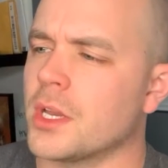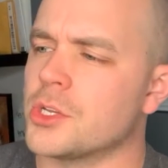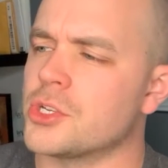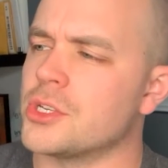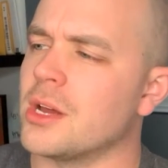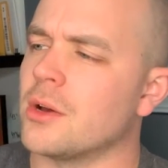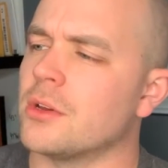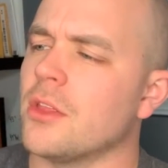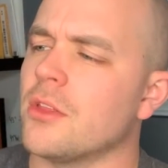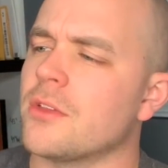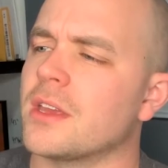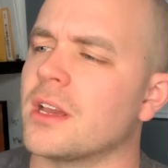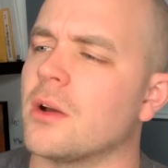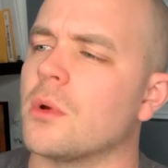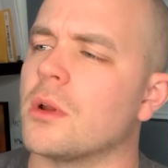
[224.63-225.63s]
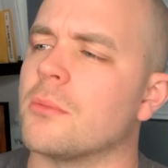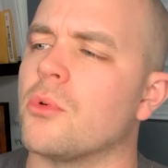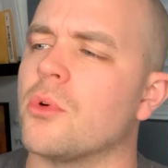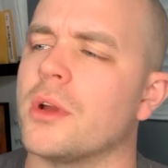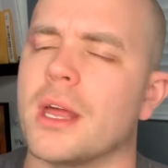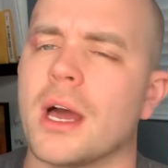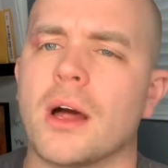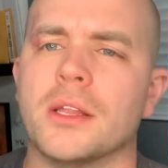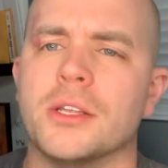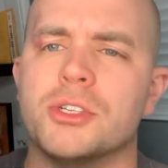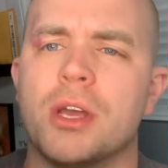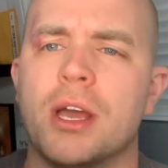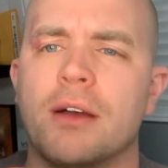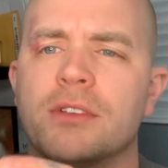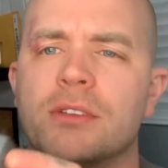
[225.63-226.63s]
So now another thing I want to point out is
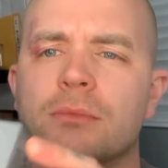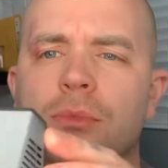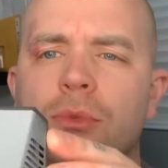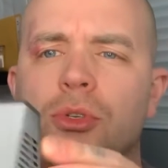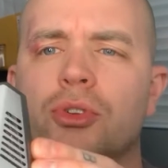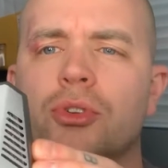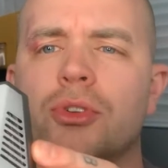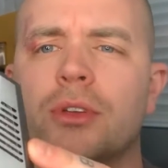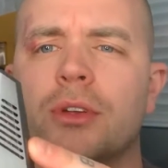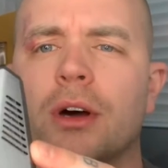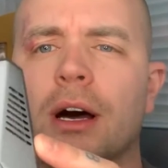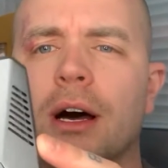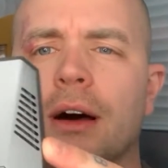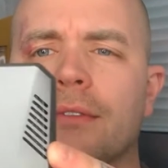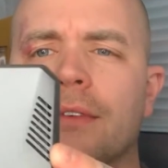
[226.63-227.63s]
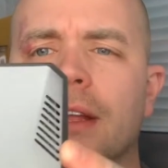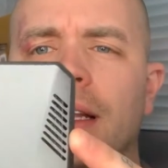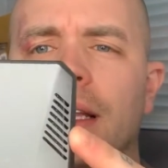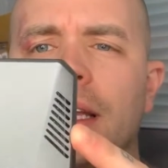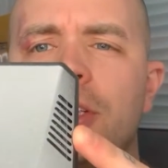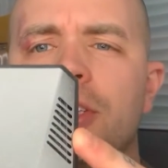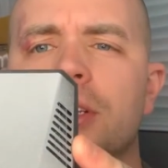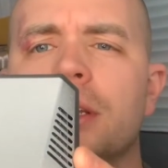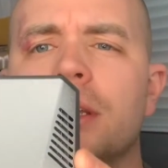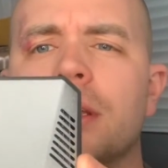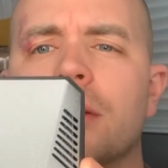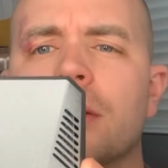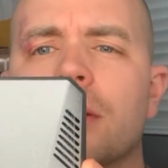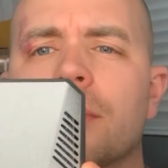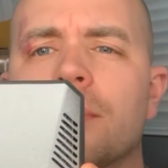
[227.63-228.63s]
you have some good ventilation
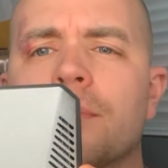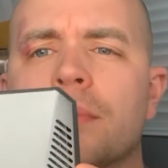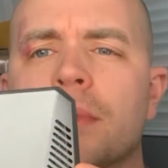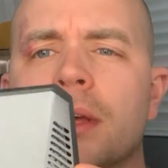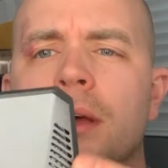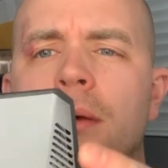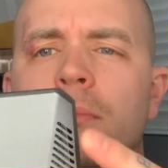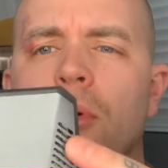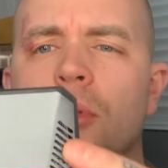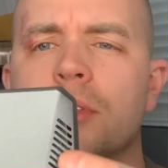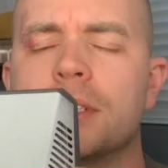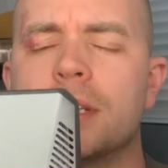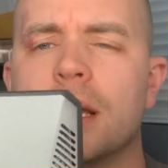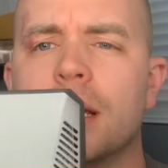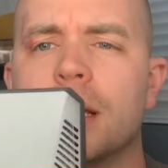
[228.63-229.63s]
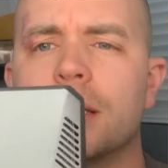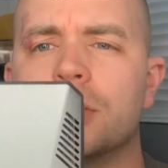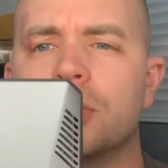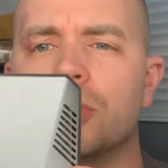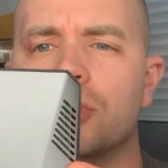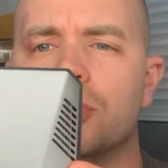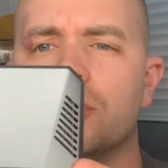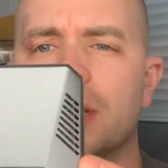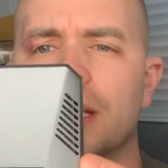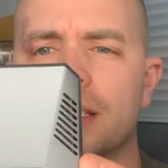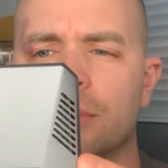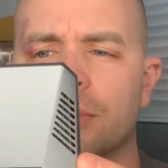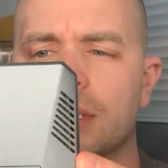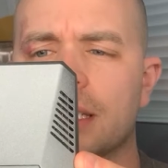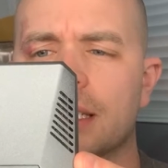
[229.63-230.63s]
here, both sides, so you do get
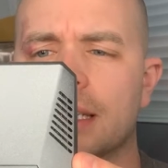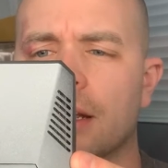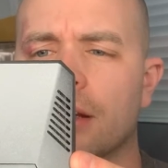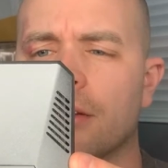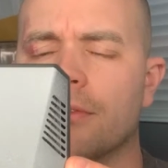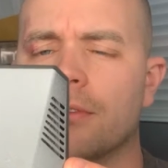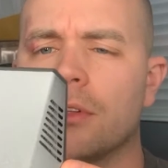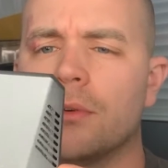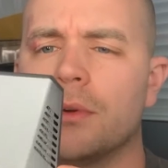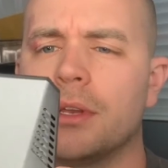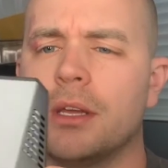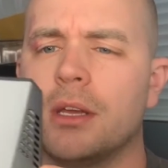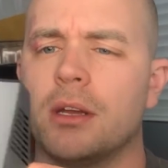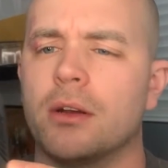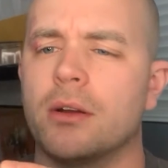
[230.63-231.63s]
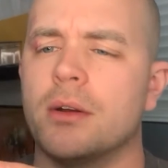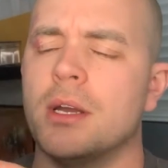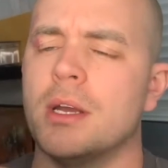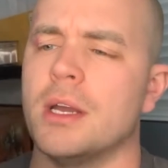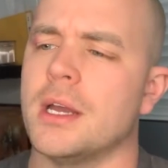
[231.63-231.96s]
some decent airflow in here.